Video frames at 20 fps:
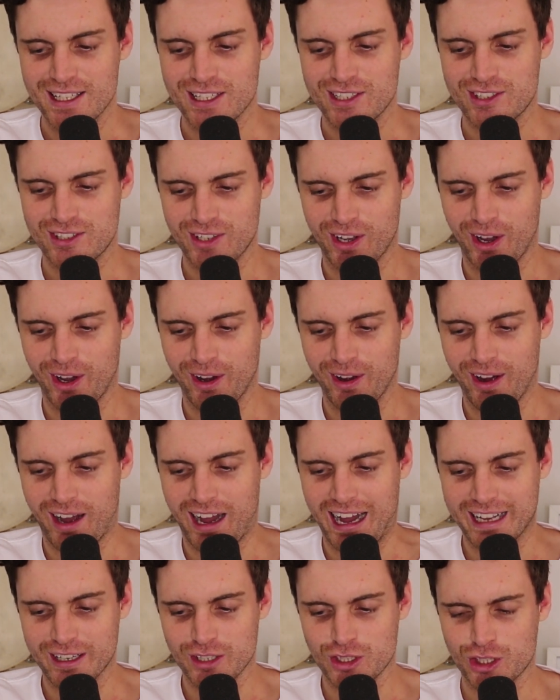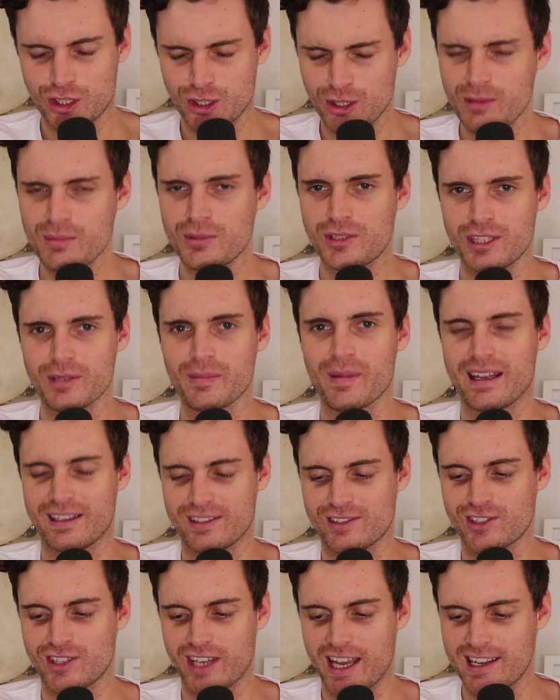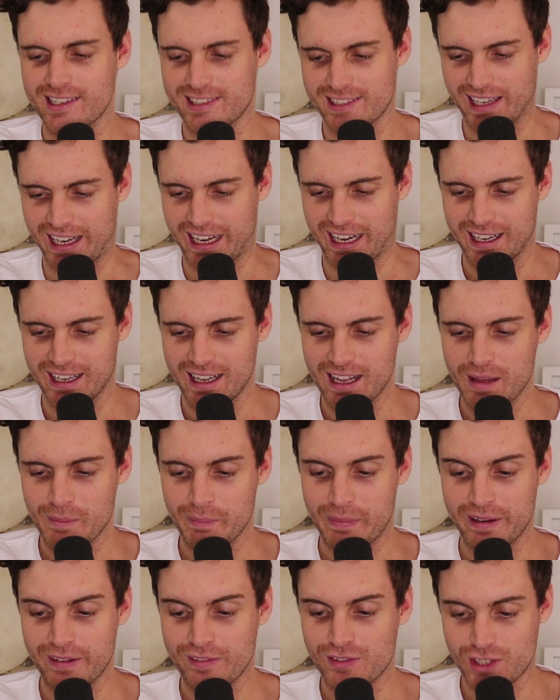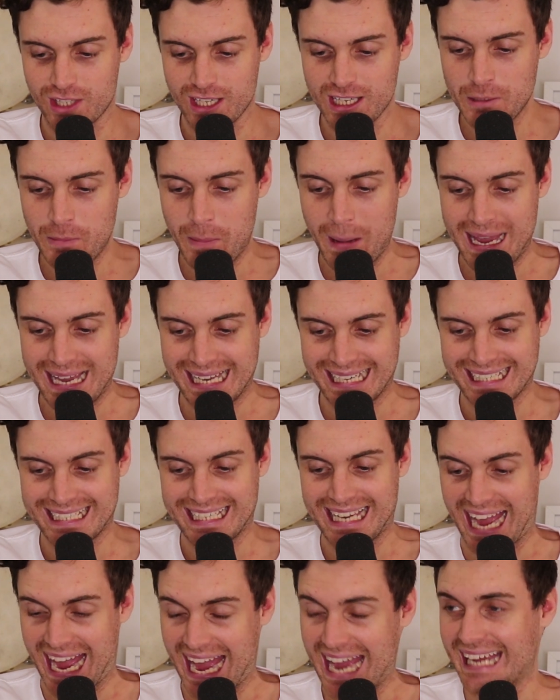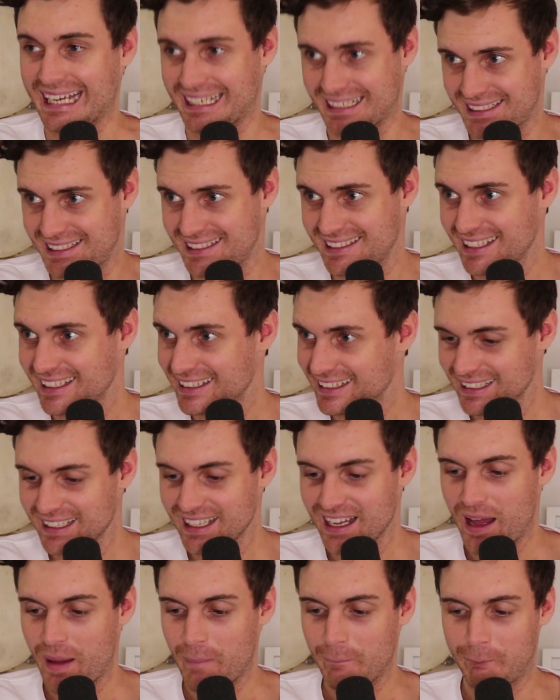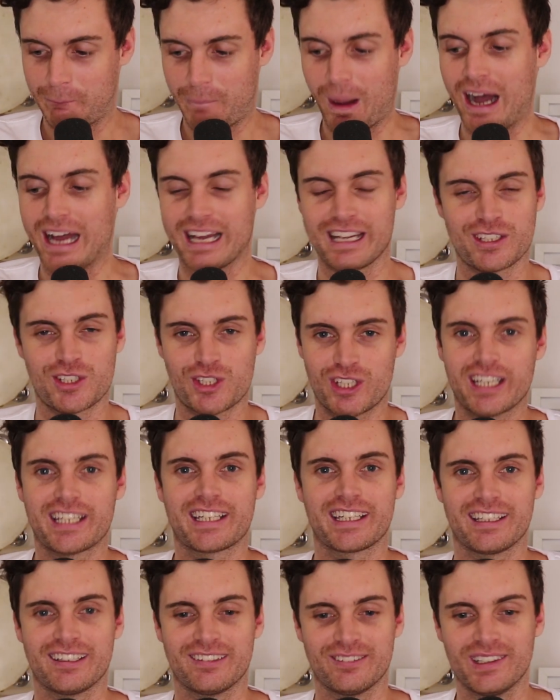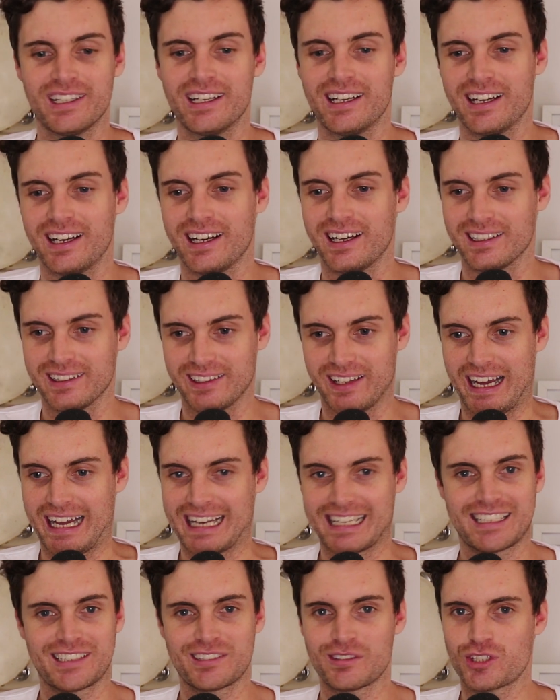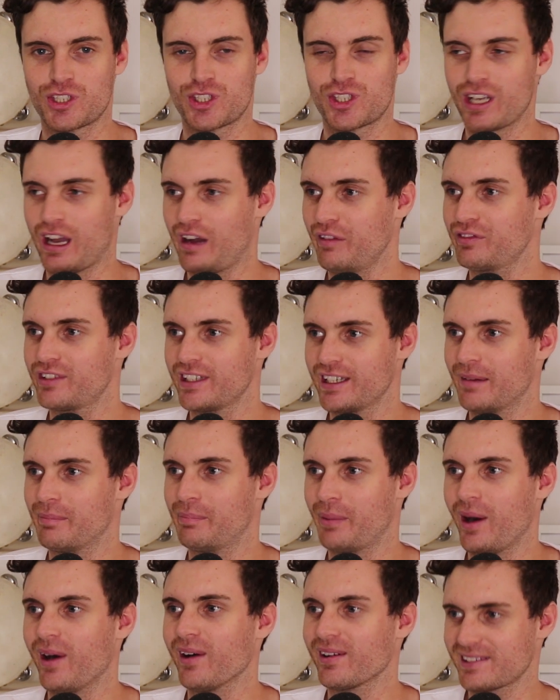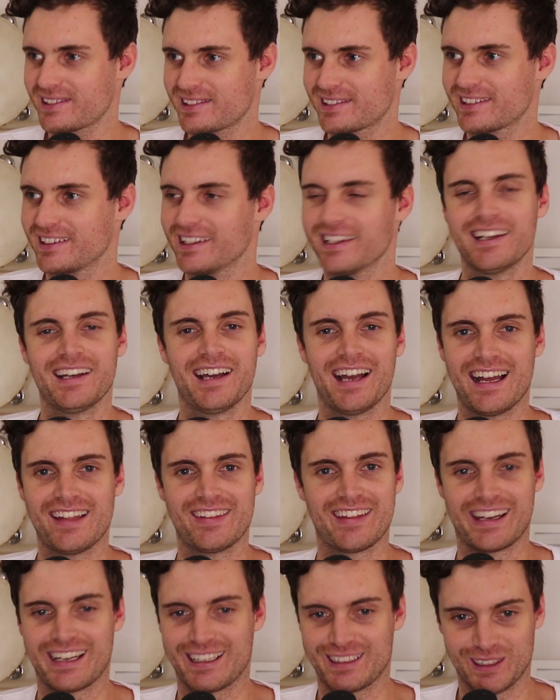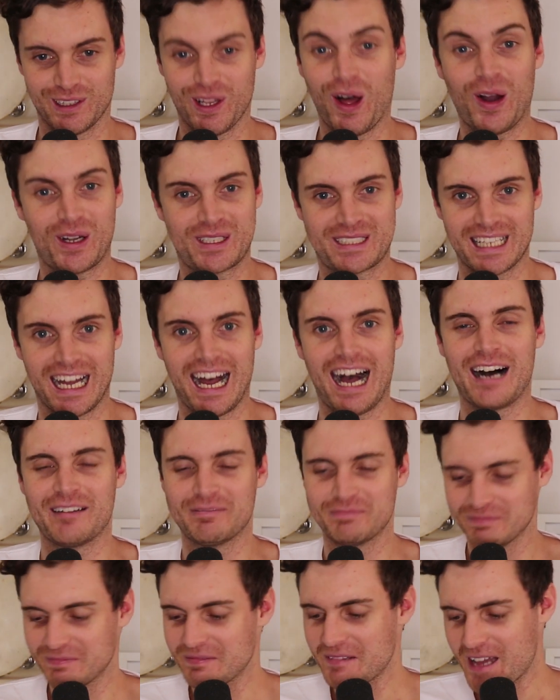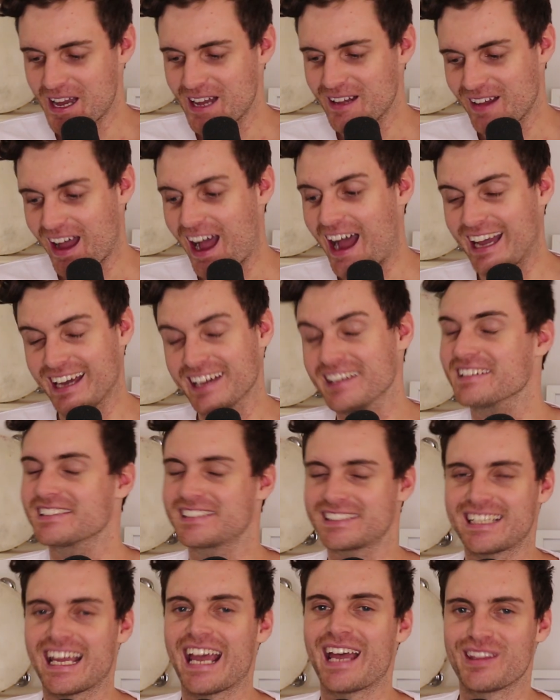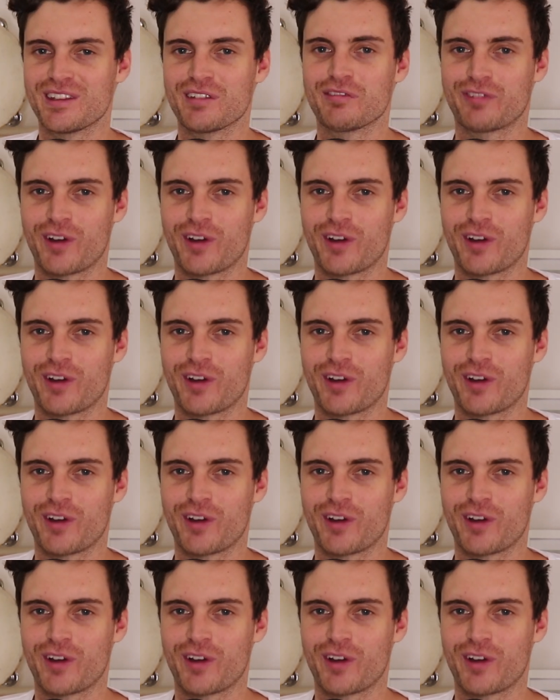So I assume she means chasing, but if she's being cased by a chicken, like shoved in a box and then it locked up, I understand the